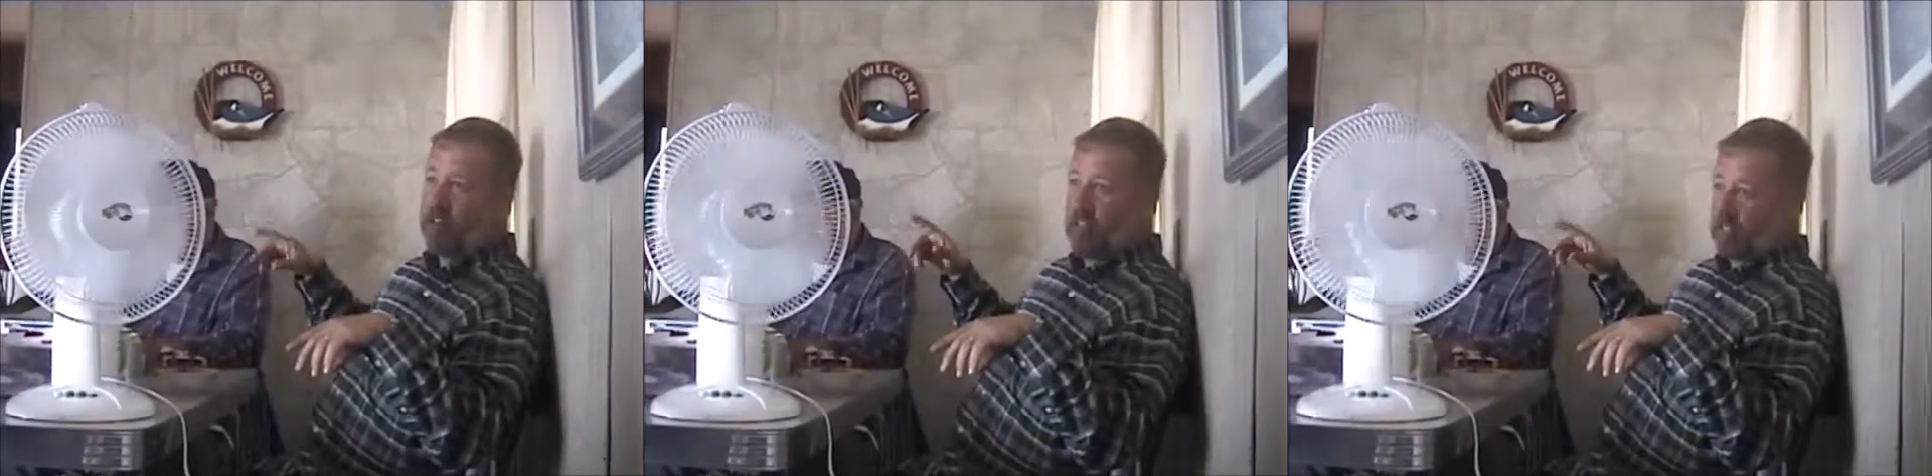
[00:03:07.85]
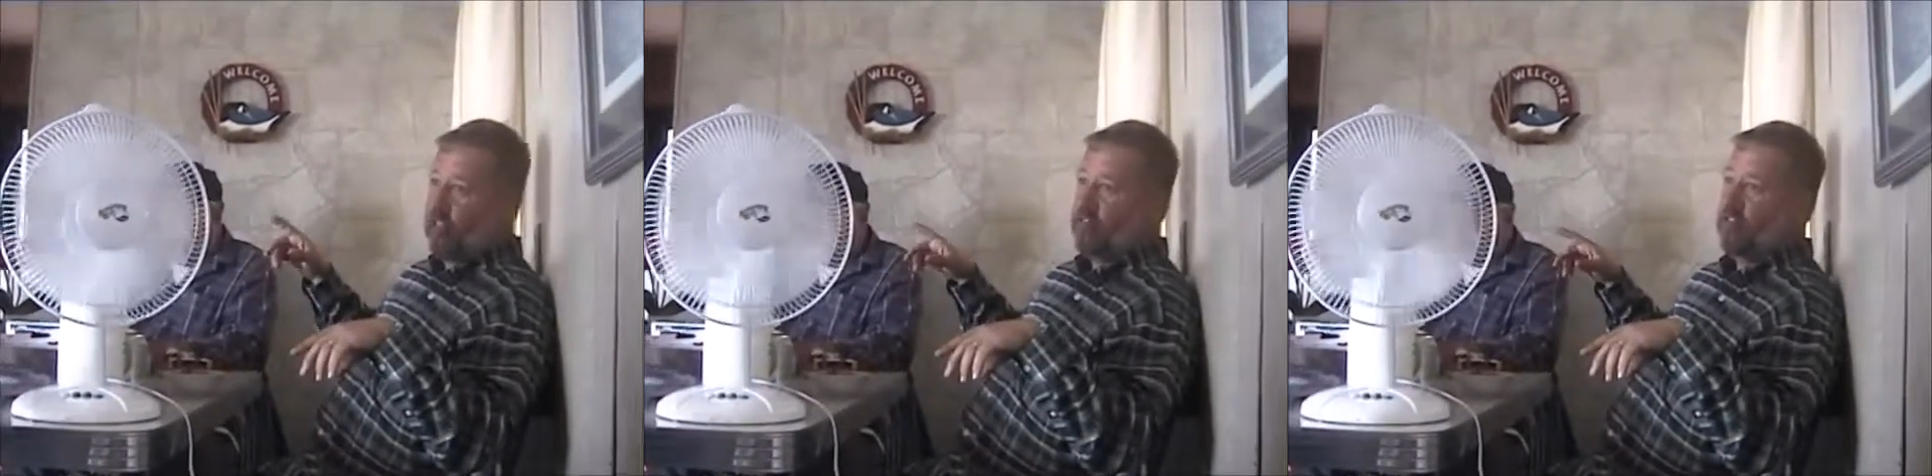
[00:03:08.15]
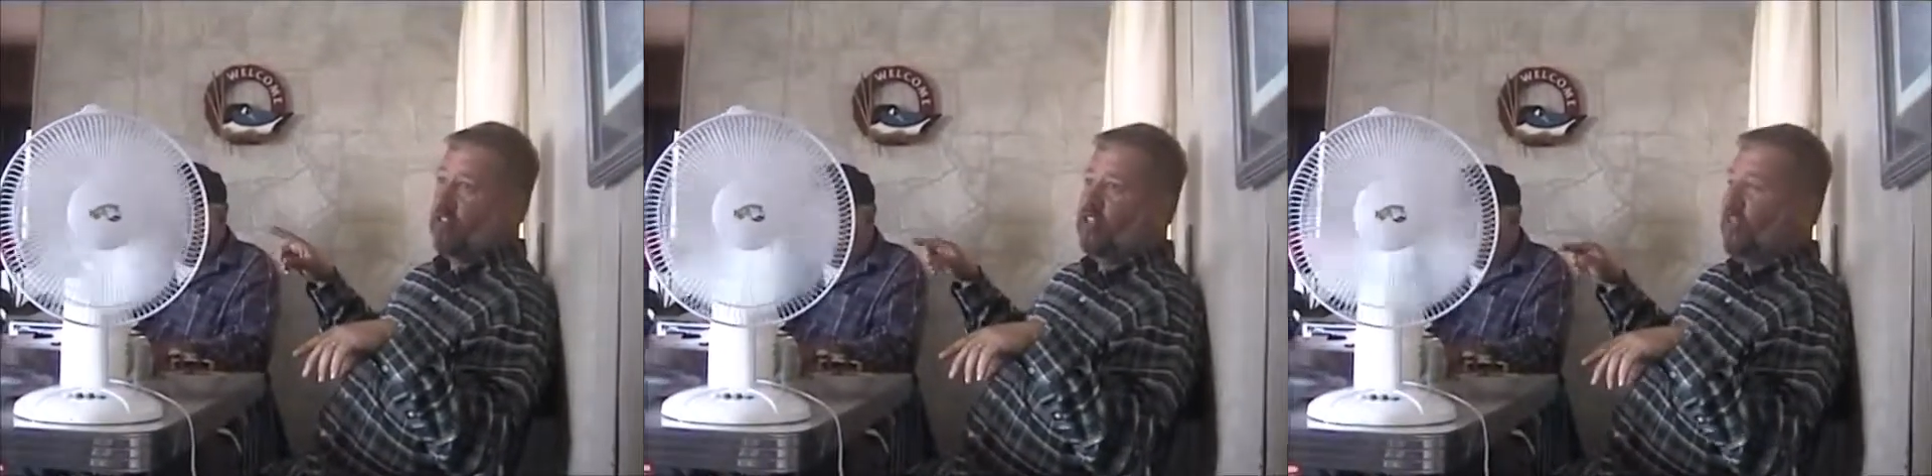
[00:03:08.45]
and stuff.
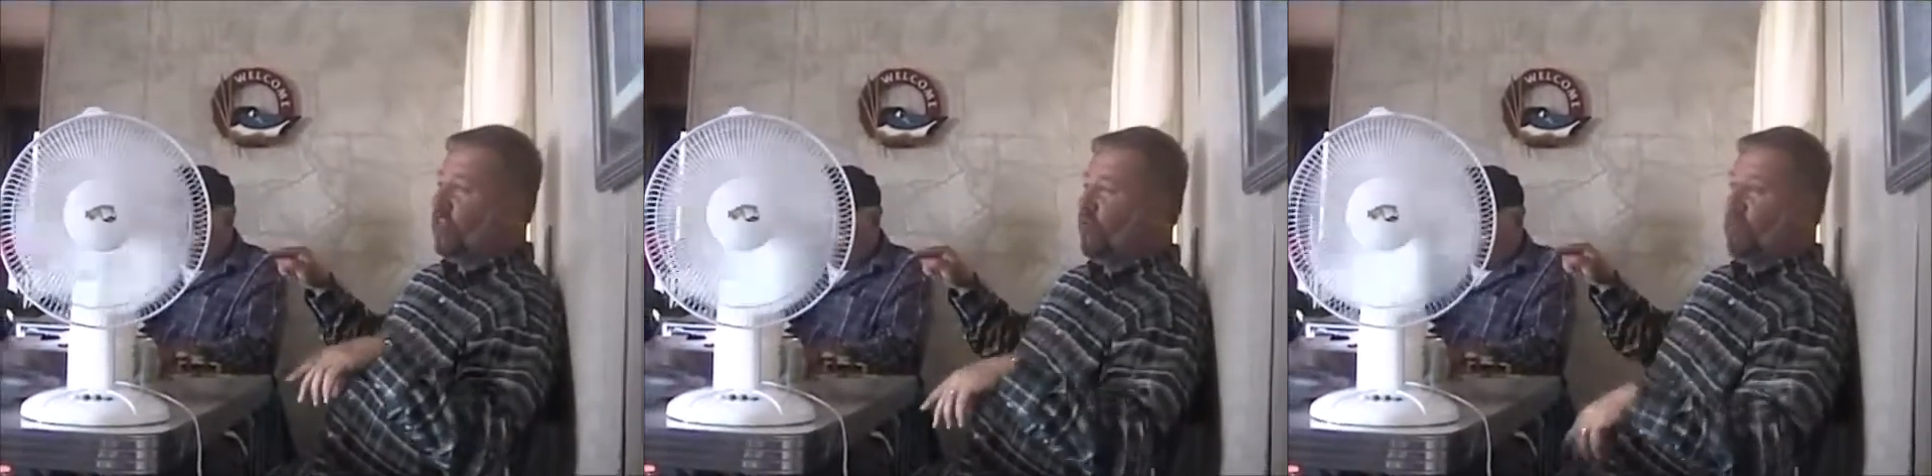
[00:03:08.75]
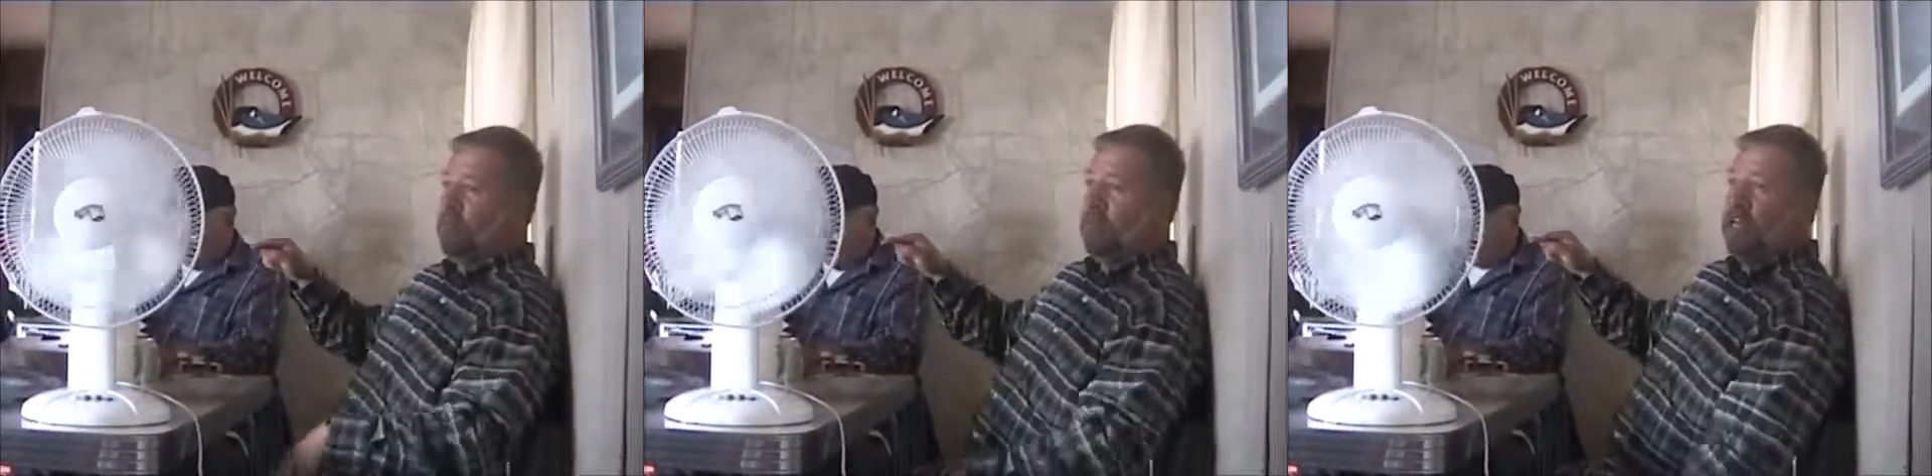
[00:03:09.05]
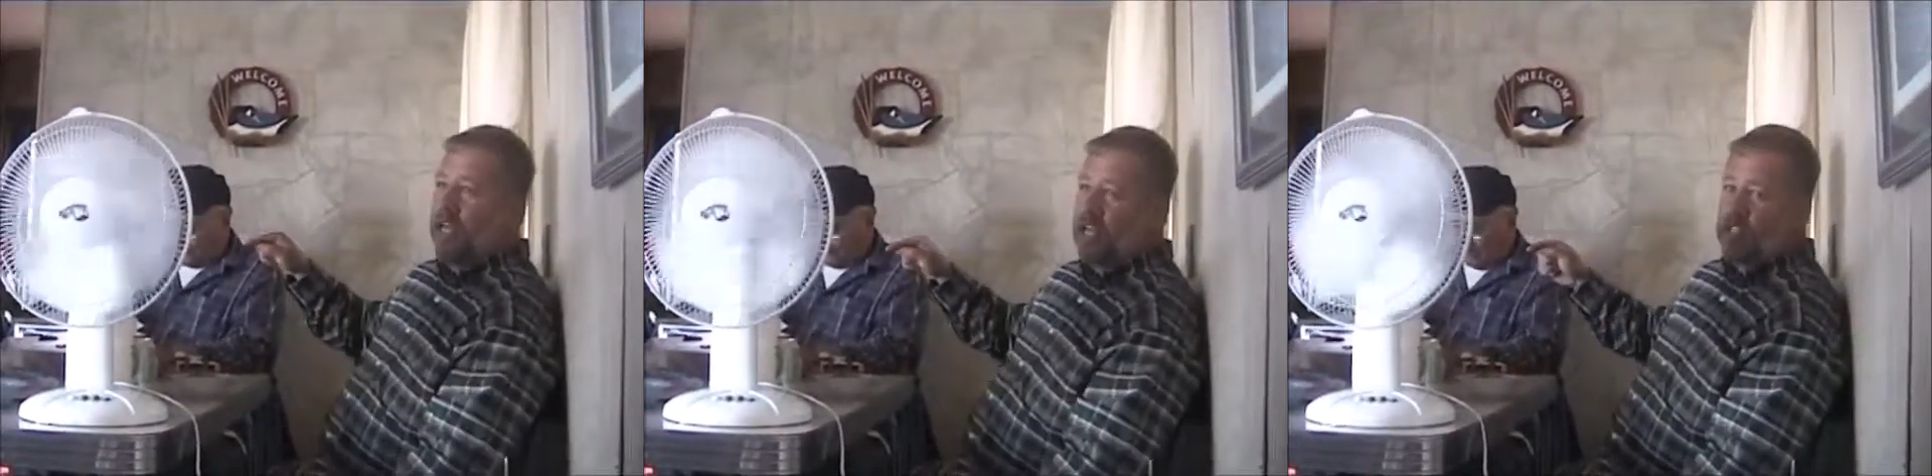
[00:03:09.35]
Anyway,
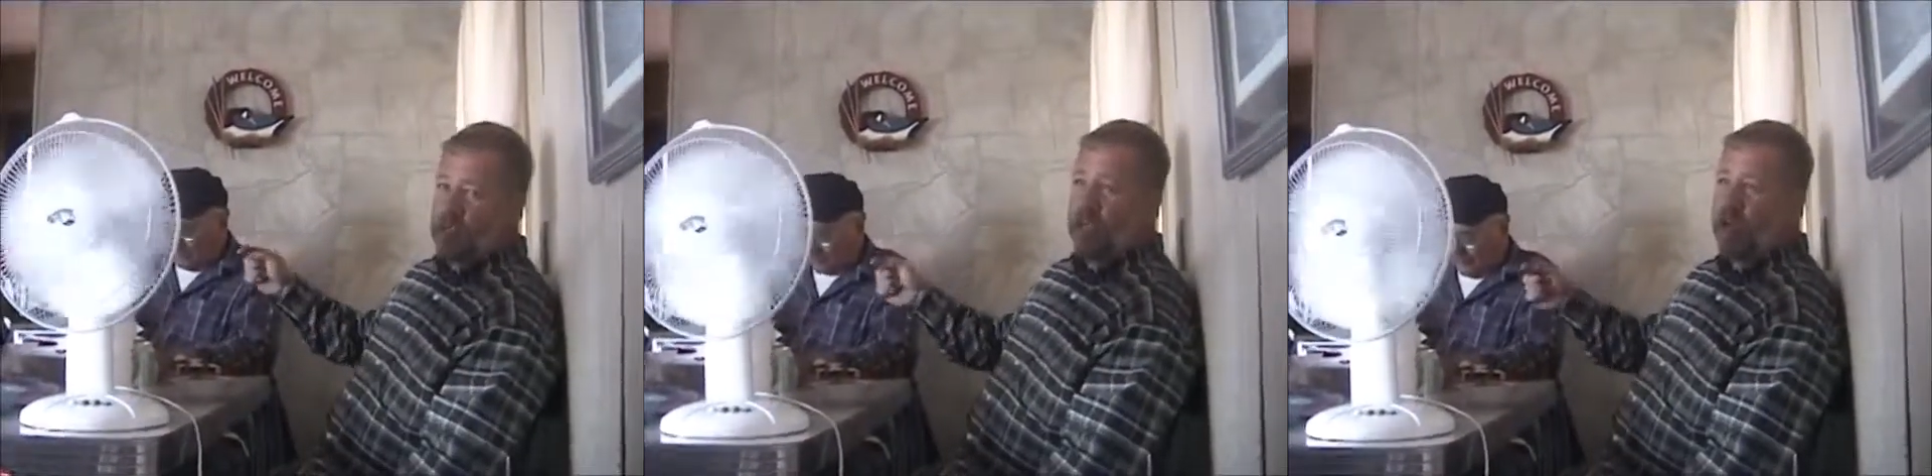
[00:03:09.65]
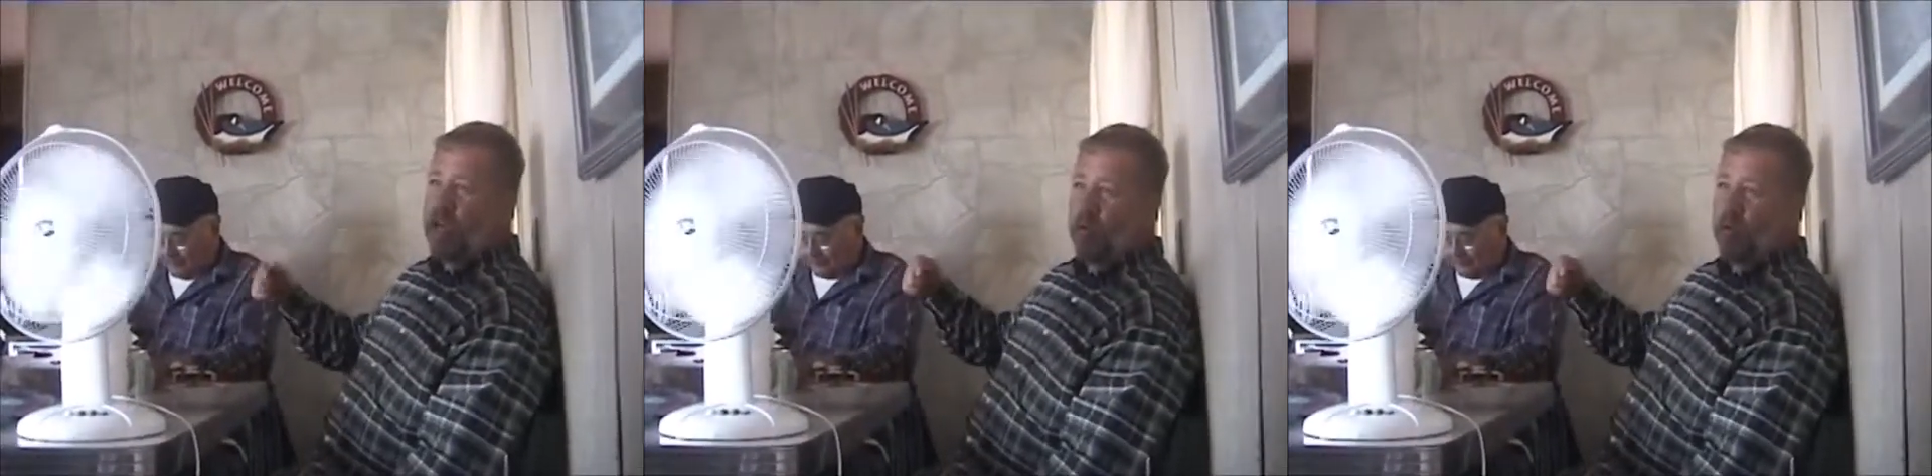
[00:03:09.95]
as me and Ryan are